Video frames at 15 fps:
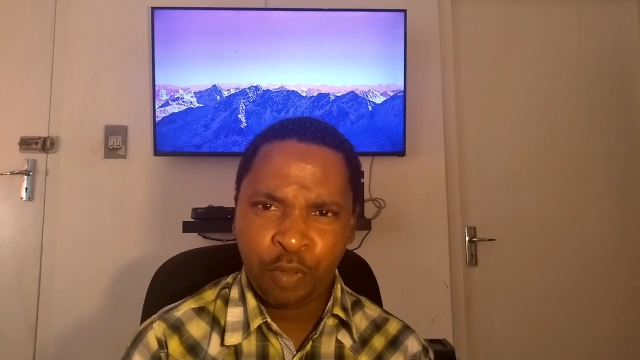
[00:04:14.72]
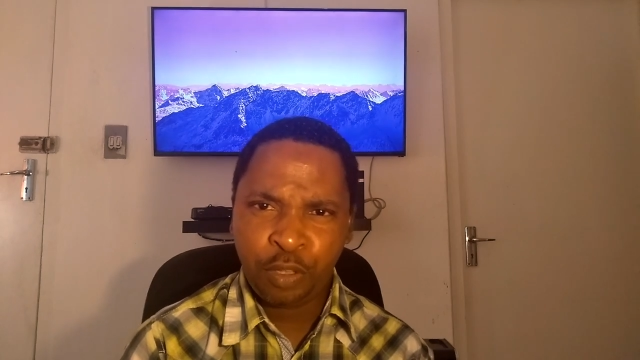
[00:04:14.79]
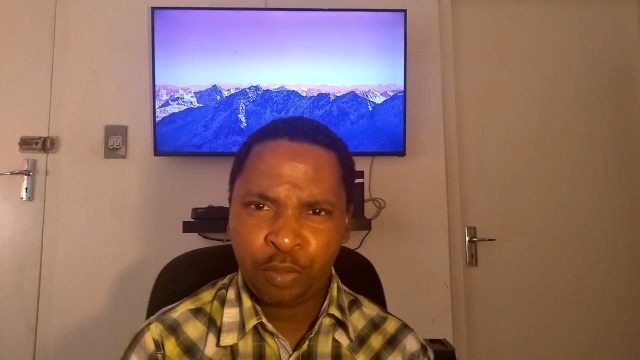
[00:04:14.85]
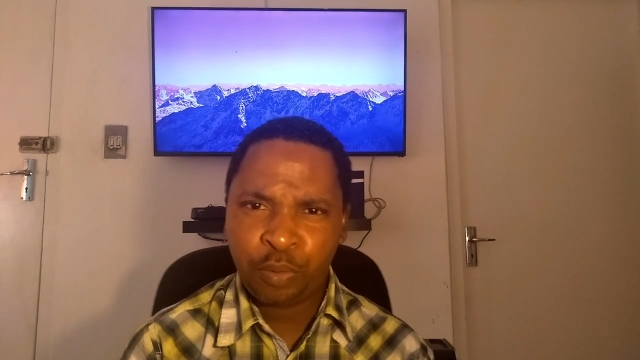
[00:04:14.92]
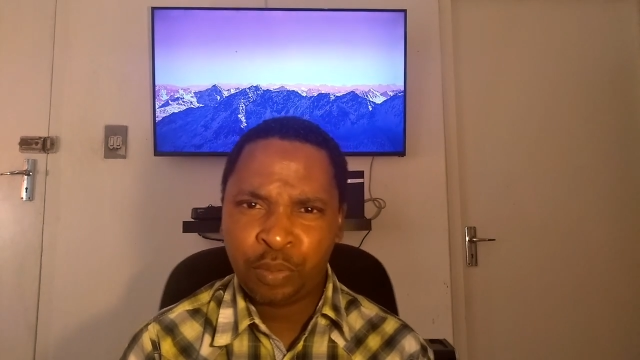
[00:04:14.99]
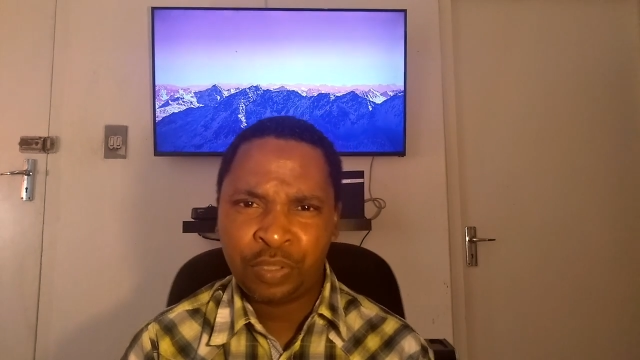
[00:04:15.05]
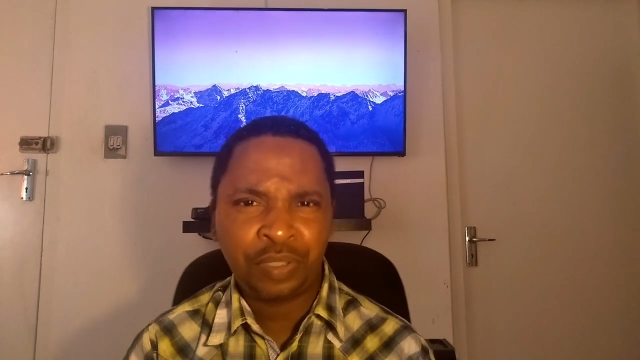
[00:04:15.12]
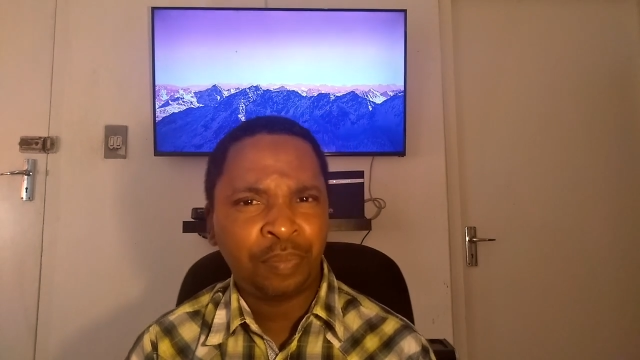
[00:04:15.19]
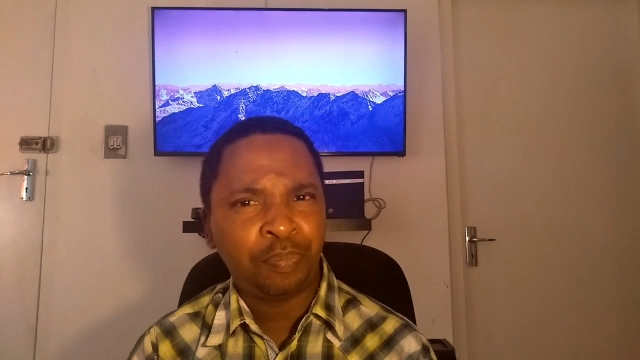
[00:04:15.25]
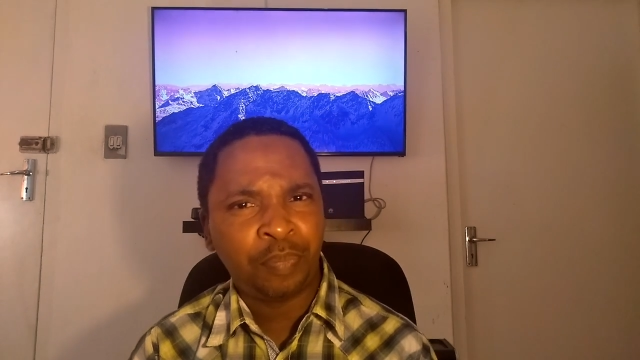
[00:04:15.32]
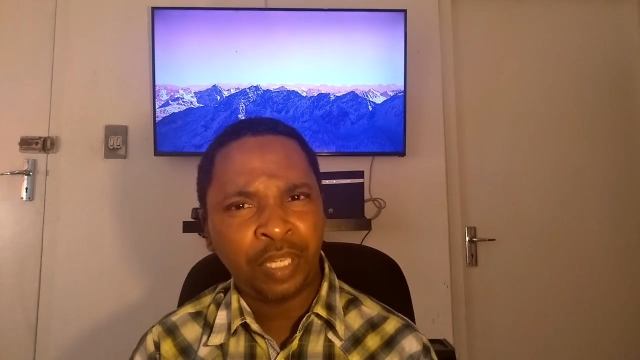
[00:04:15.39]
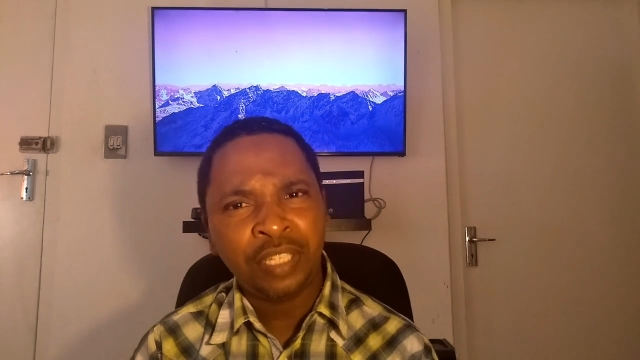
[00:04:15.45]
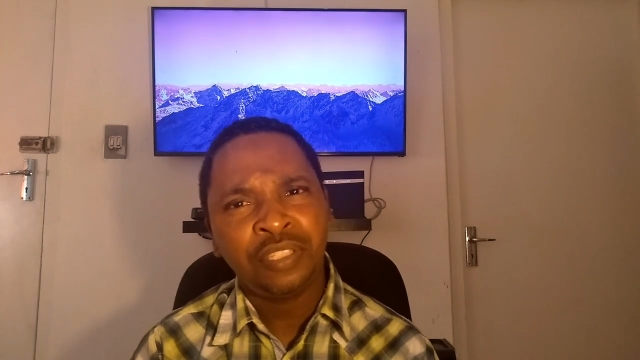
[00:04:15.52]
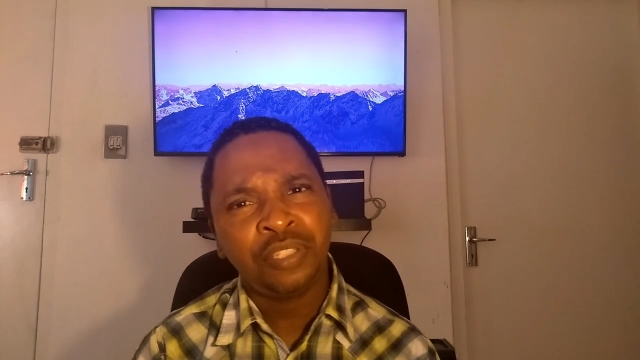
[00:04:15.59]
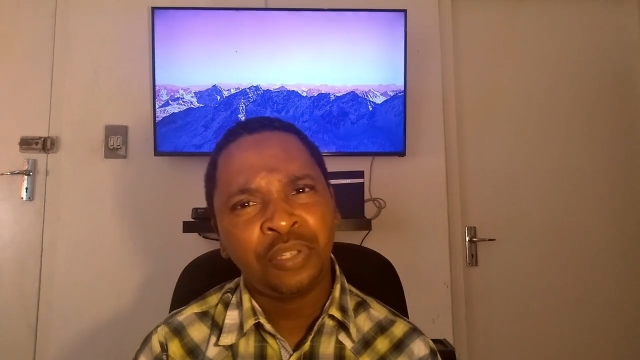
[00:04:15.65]
through this
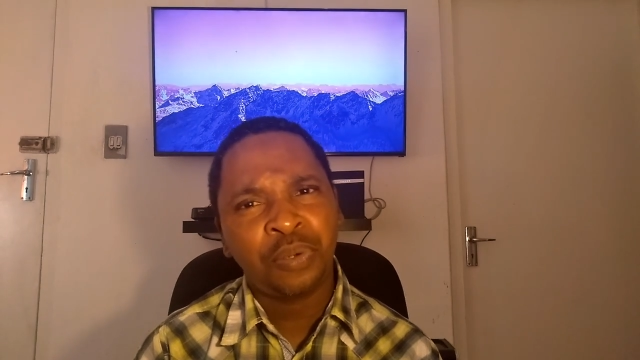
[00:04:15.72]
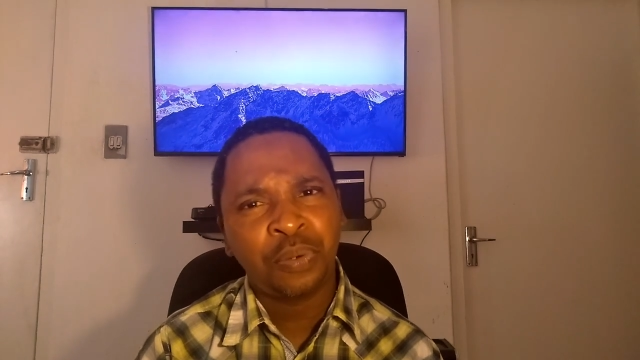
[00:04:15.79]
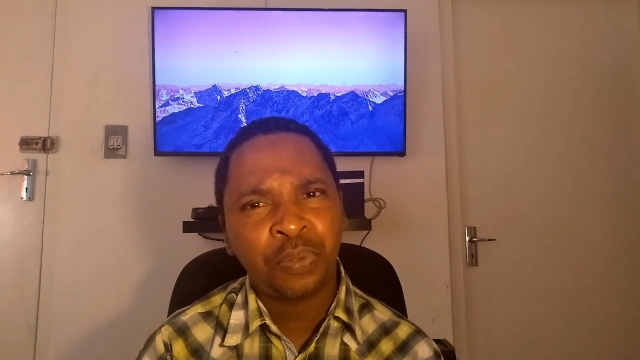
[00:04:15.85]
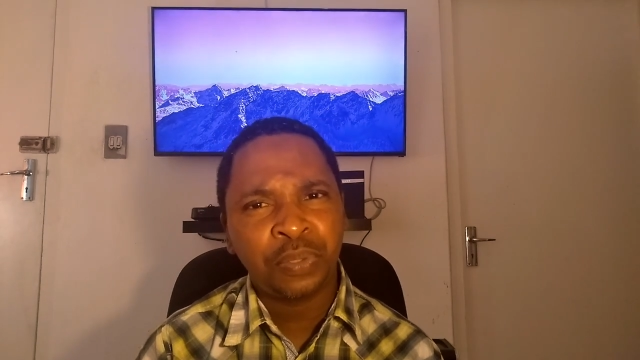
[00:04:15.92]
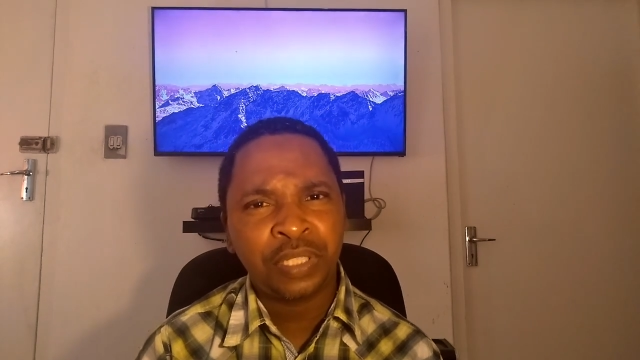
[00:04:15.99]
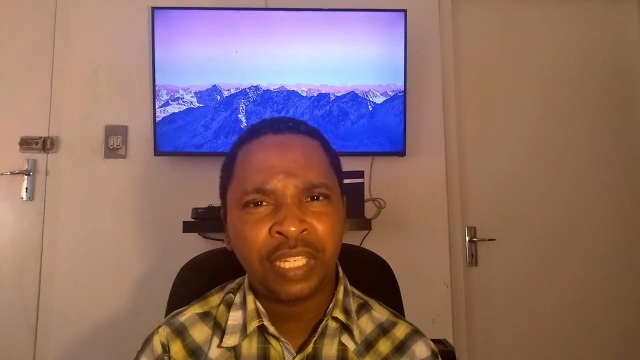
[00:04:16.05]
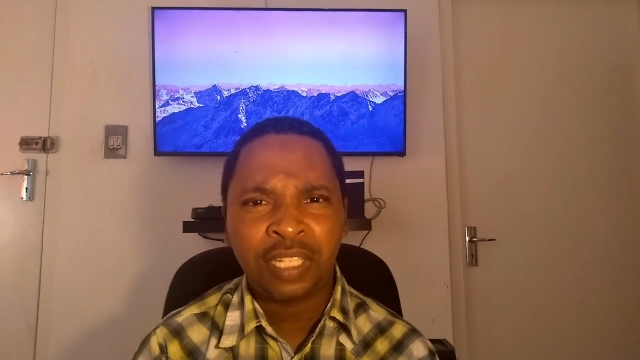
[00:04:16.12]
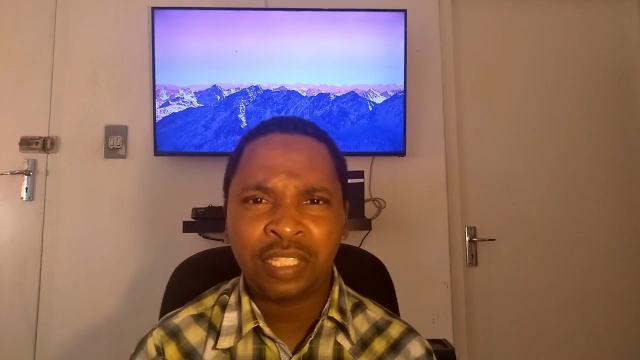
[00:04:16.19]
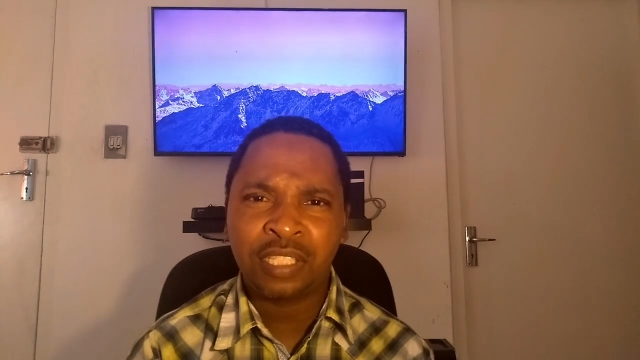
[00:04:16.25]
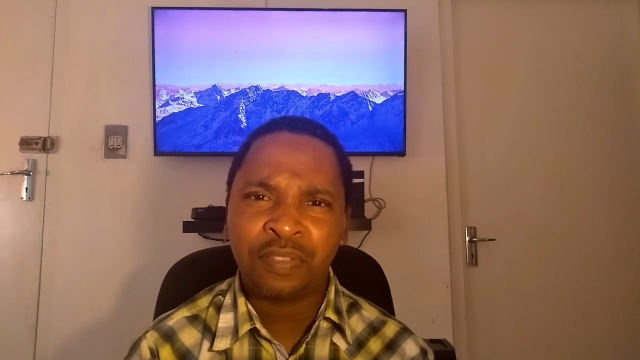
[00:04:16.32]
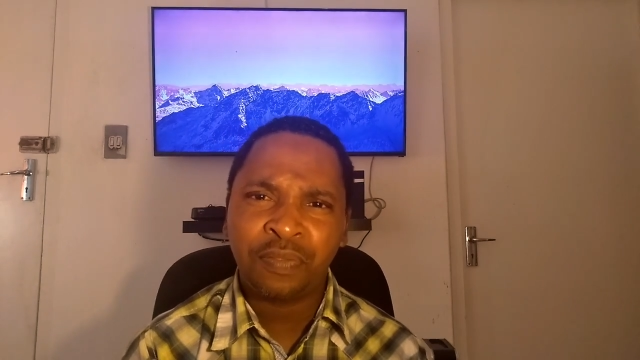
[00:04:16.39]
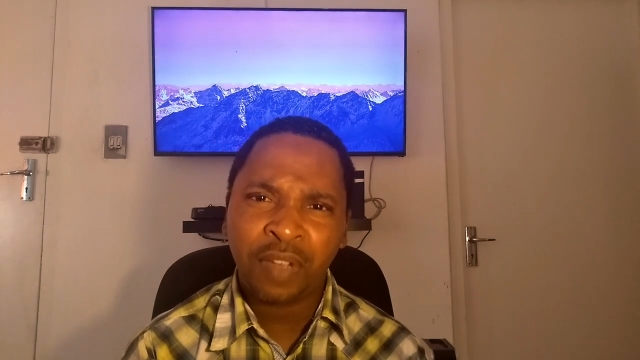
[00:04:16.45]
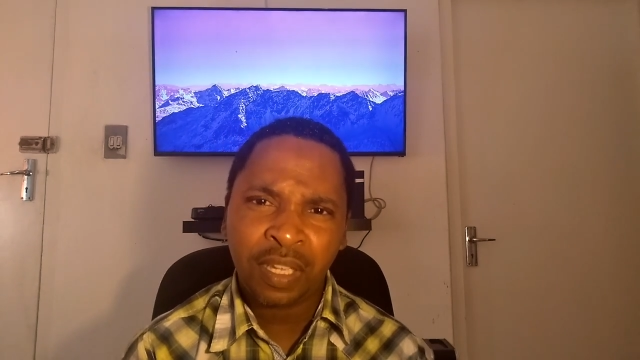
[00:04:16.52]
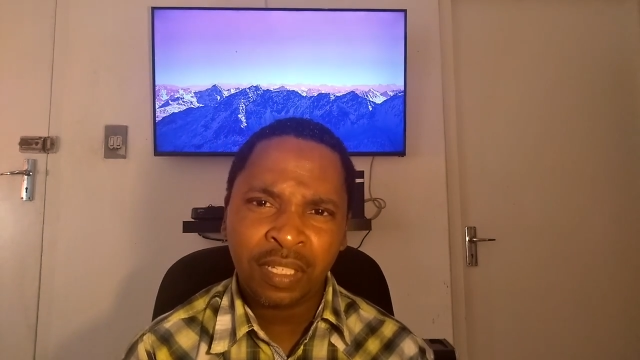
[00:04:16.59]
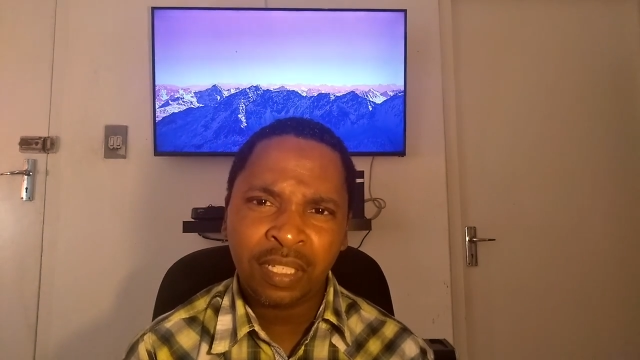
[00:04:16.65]
amazing course, and it has
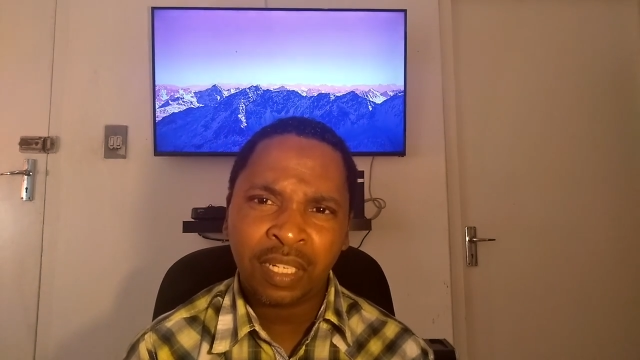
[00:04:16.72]
finally